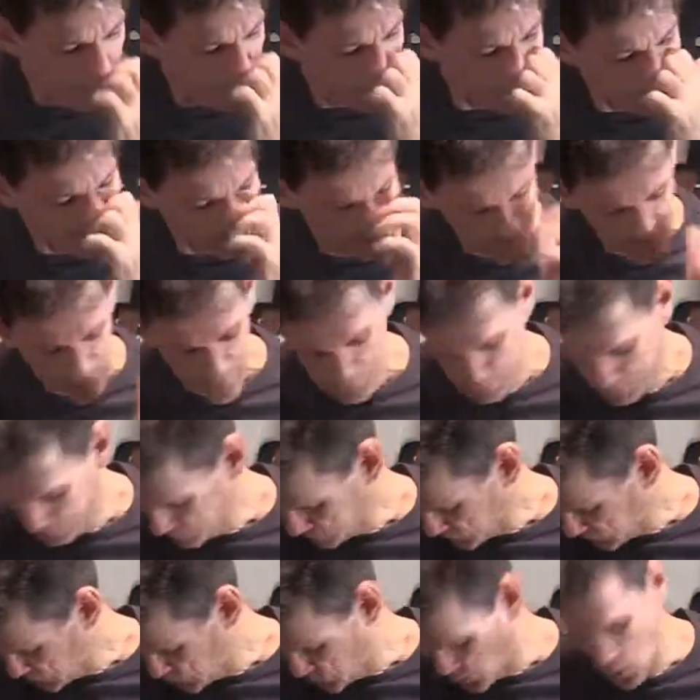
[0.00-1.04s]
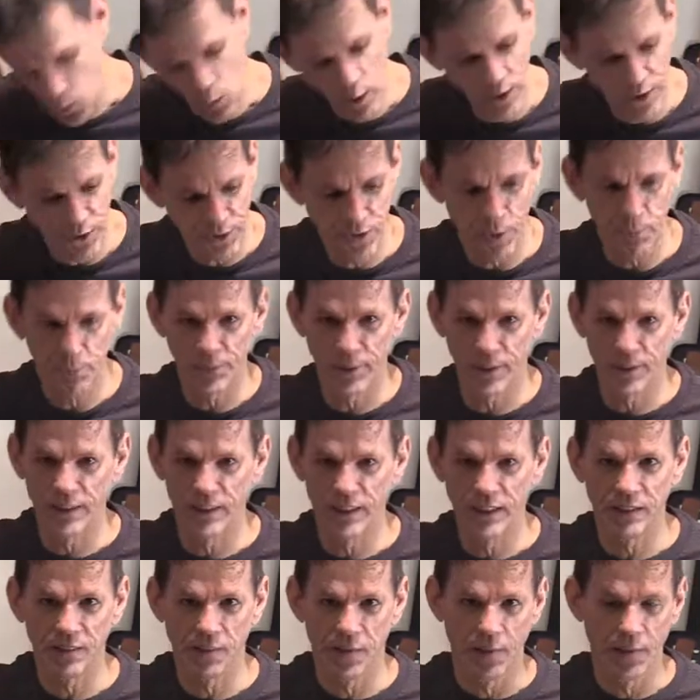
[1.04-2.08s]
So I wanted something
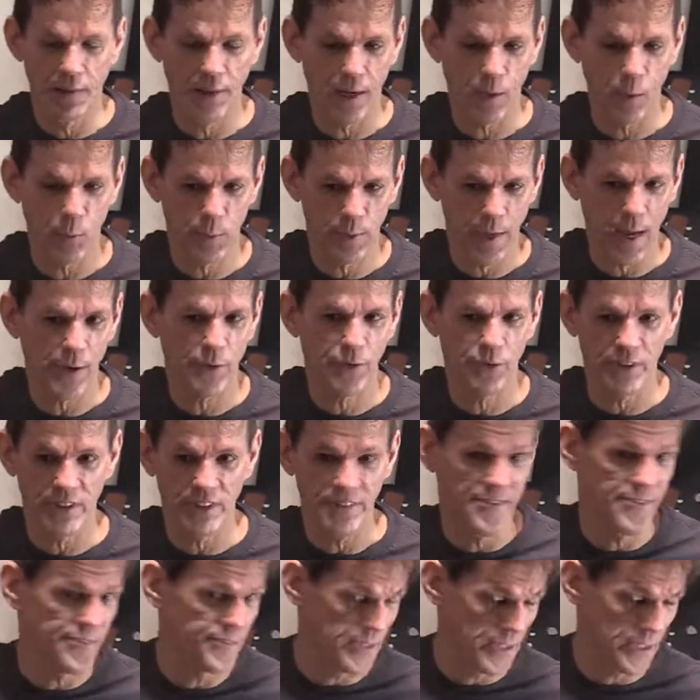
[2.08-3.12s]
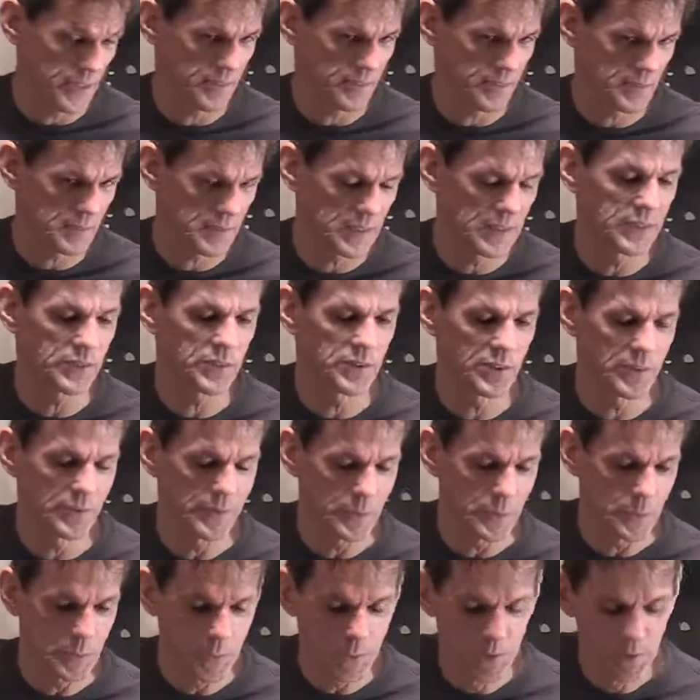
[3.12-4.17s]
that the neck would actually fit
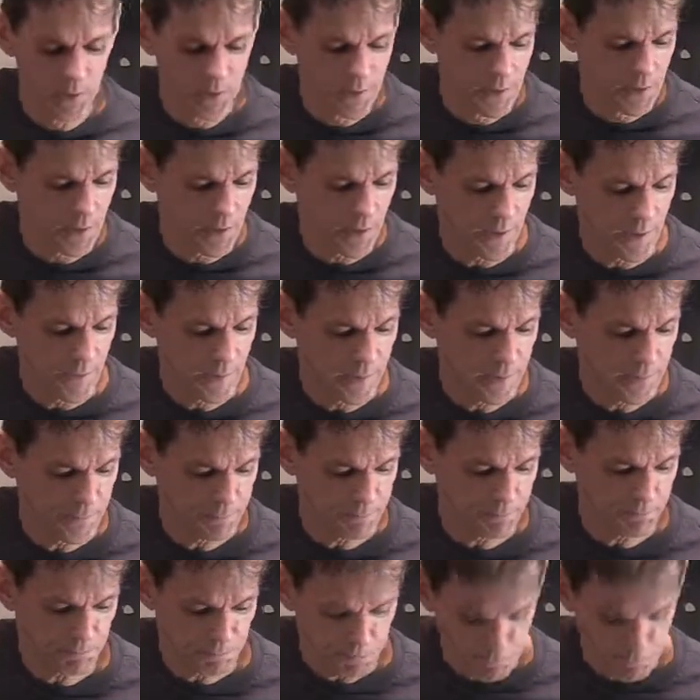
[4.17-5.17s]
into the